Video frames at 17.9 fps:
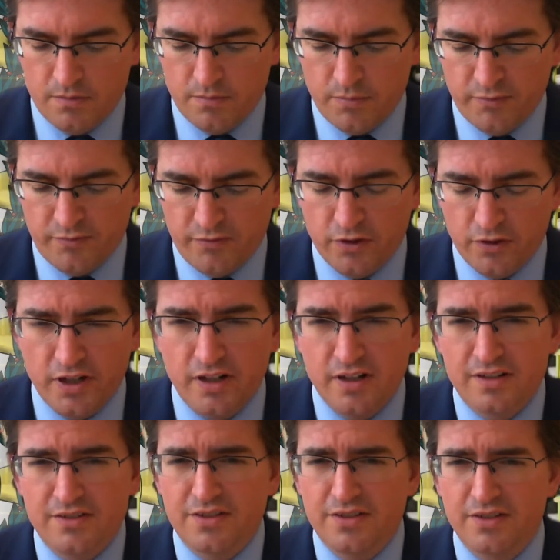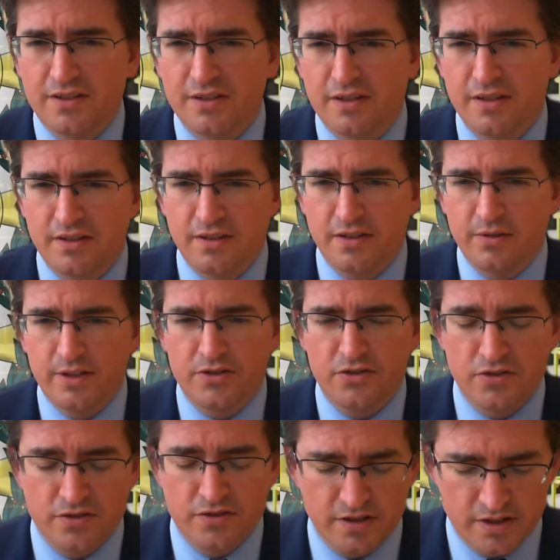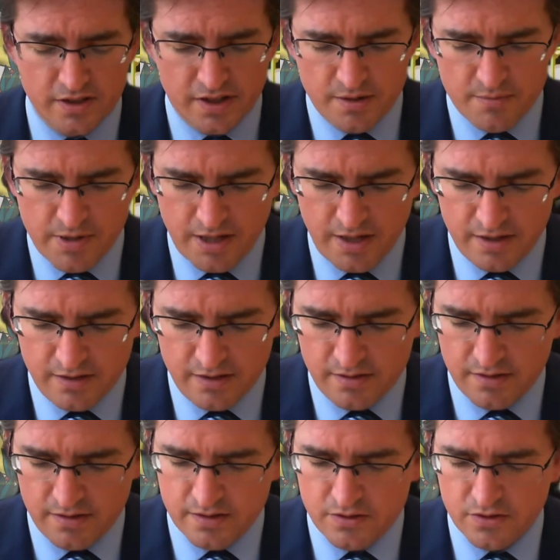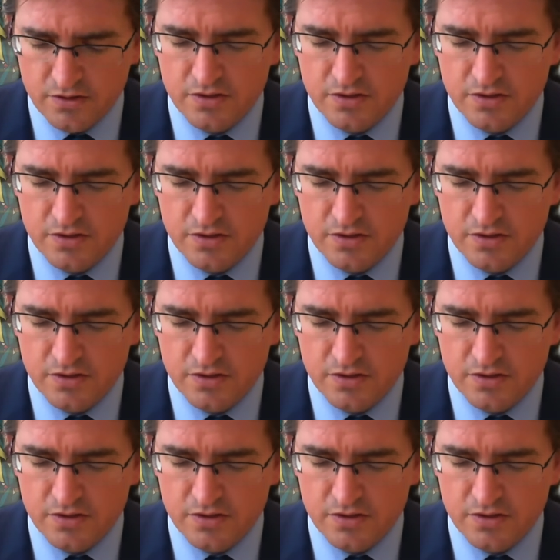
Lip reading: Before I answer the questions that are coming in,